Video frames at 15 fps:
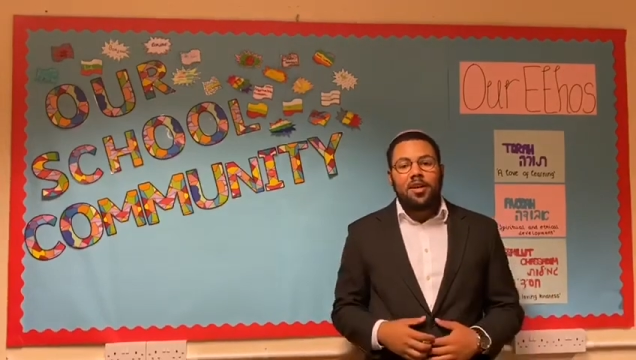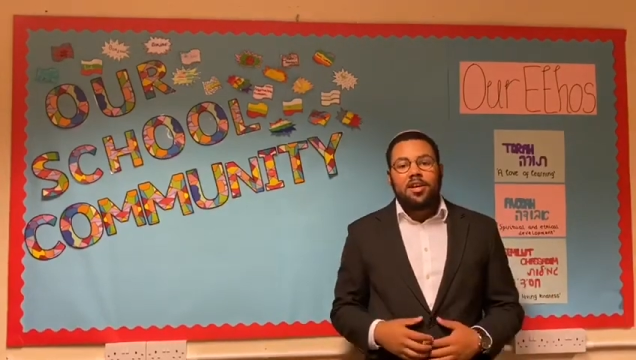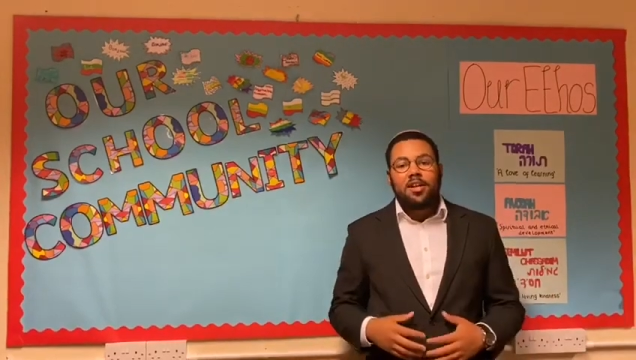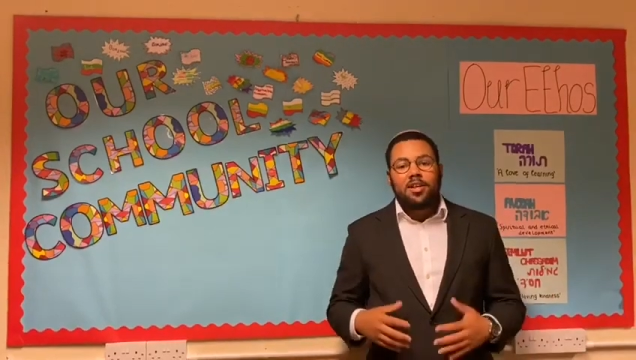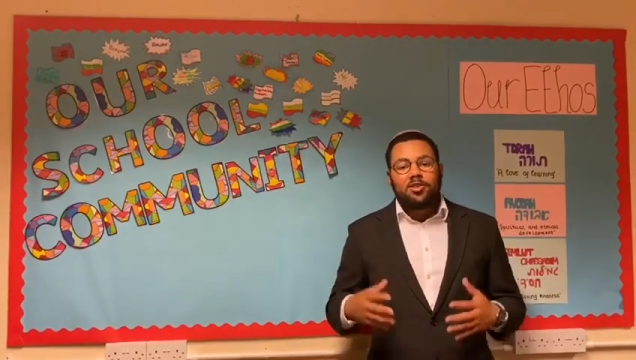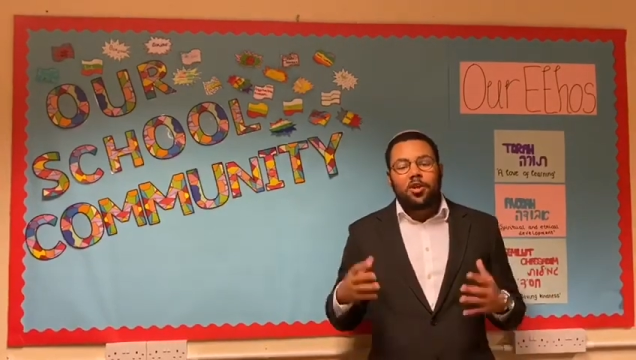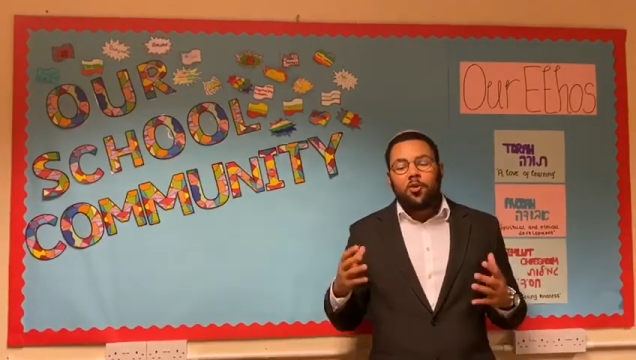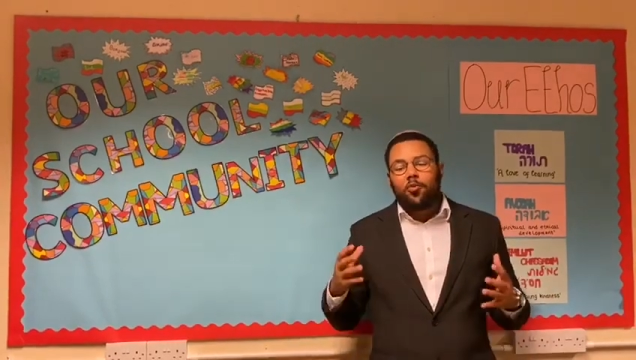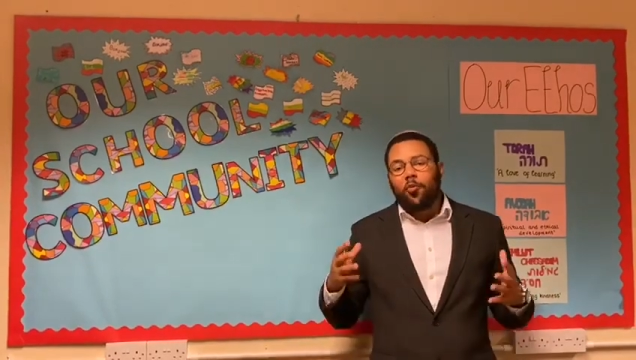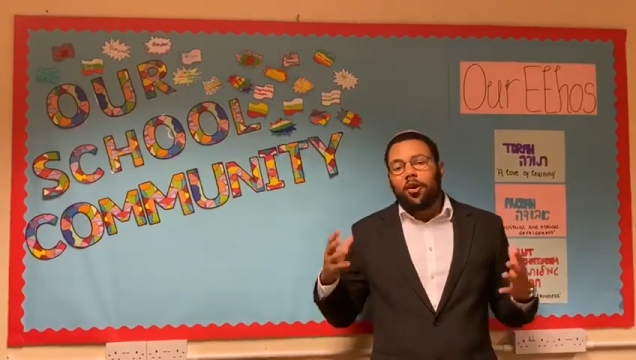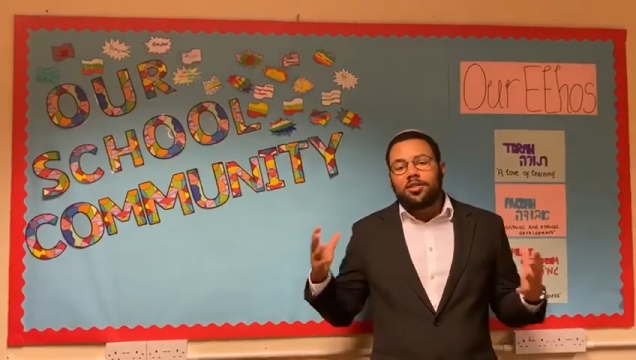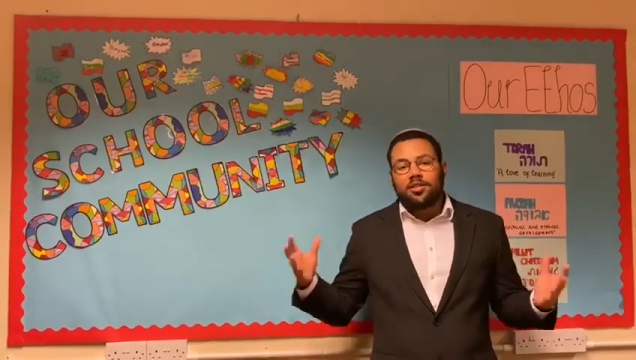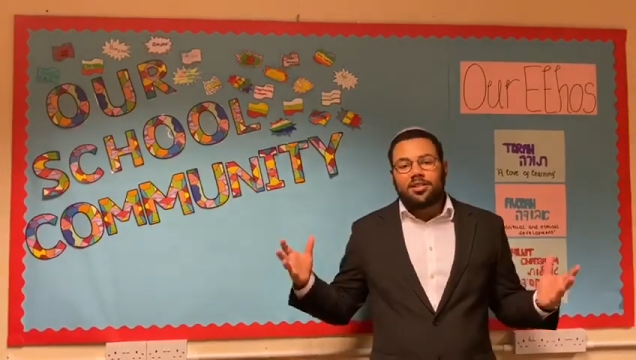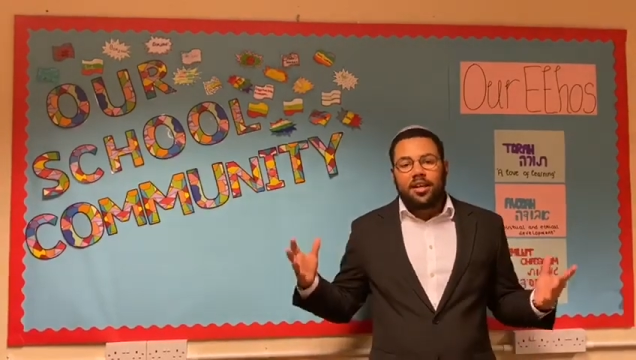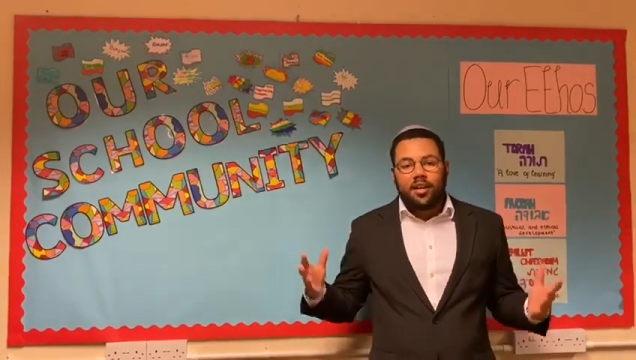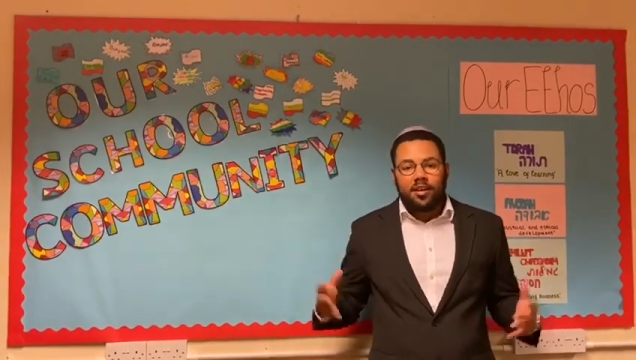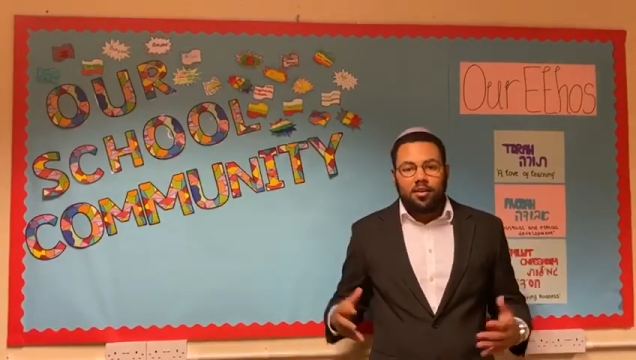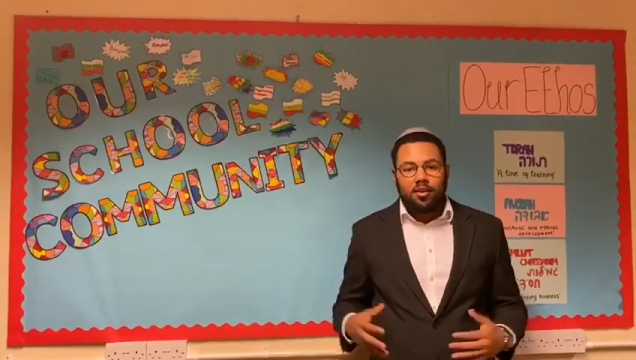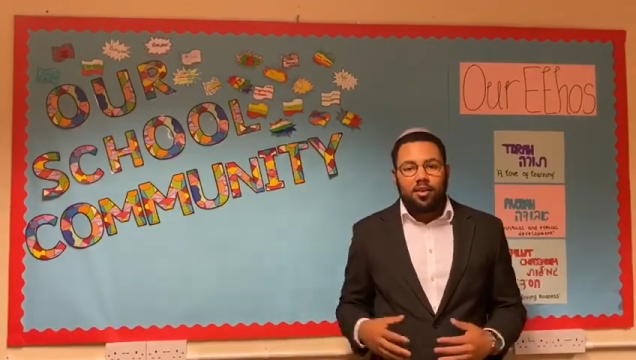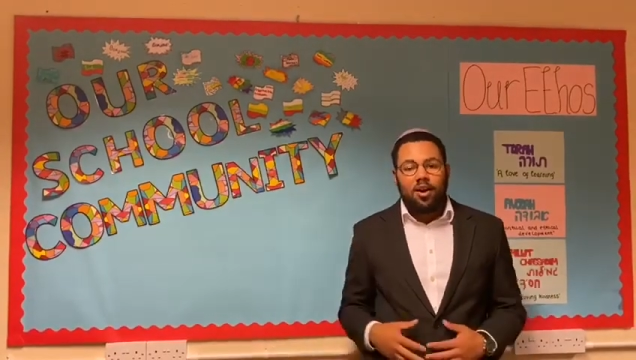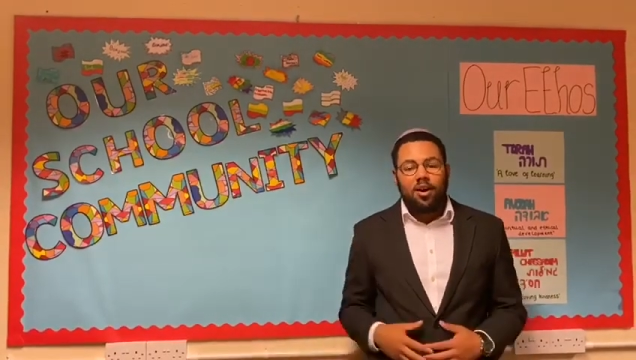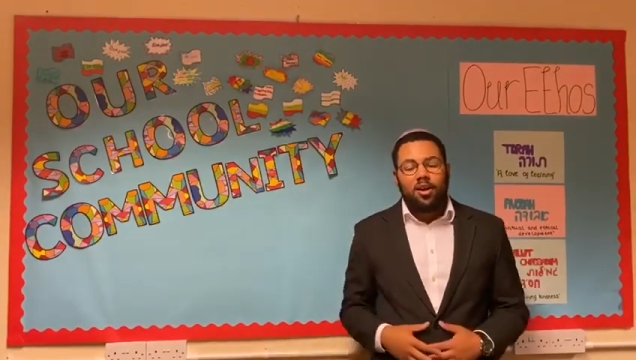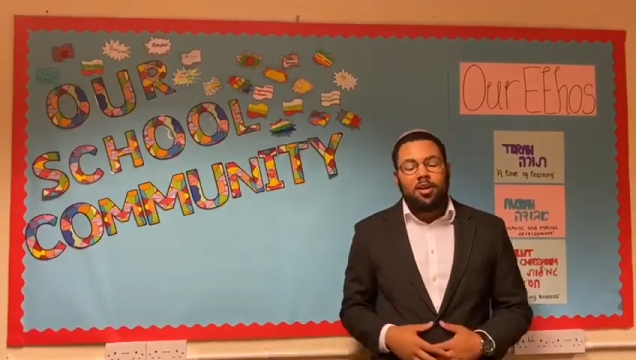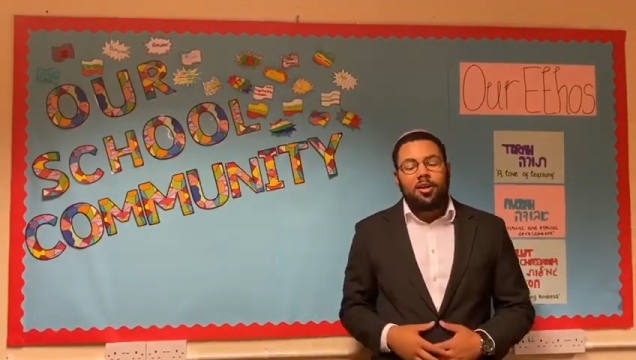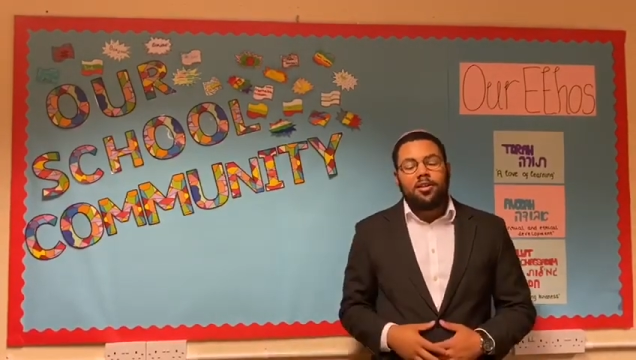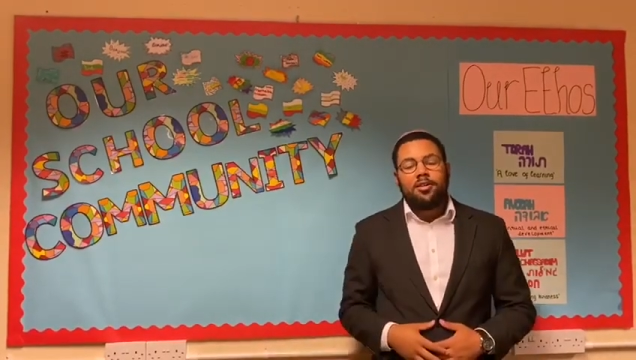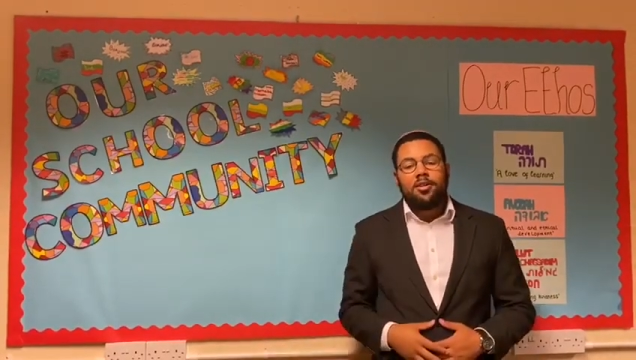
There's no one set colour.